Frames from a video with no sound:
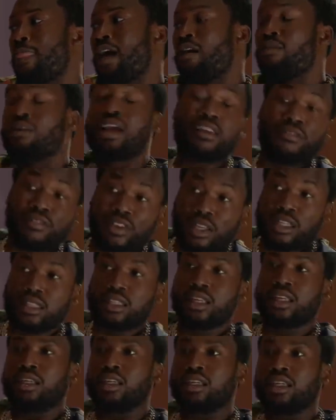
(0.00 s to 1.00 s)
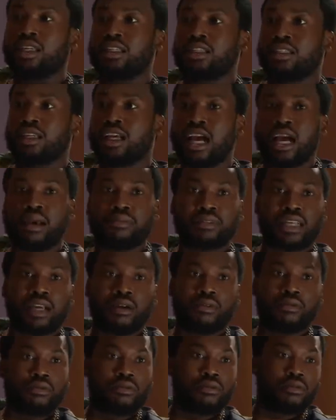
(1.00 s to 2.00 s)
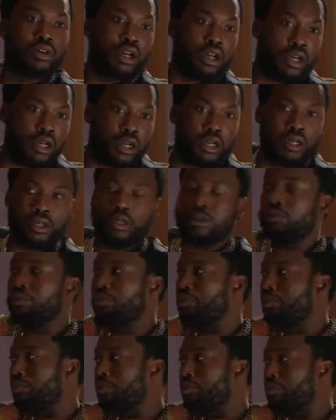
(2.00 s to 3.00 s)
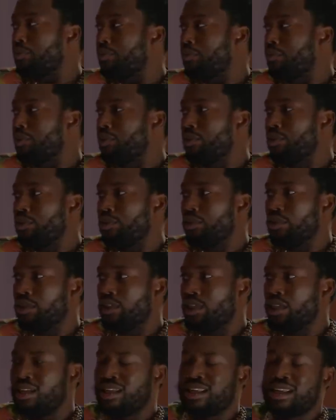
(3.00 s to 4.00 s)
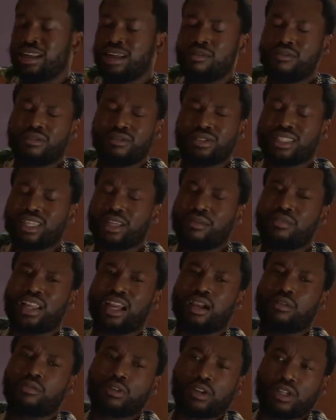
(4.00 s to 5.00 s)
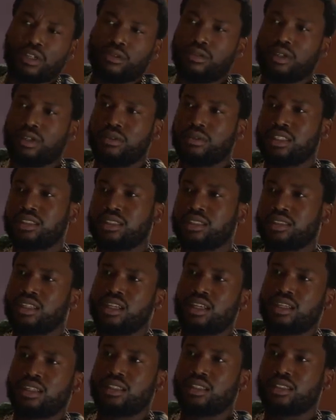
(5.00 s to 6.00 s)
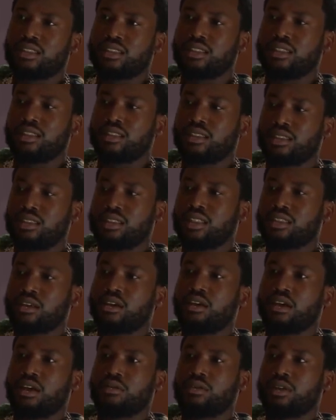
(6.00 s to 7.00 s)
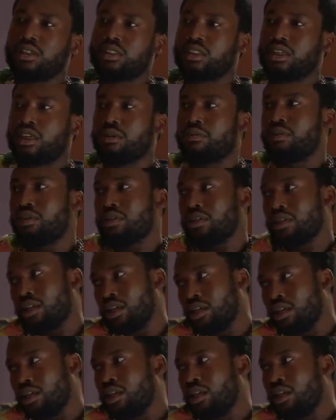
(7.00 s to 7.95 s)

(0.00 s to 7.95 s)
I don't have anything against cops. I will uh I won't say I'm not working with them. That's a kind of that's a hard way to say, but mm-hmm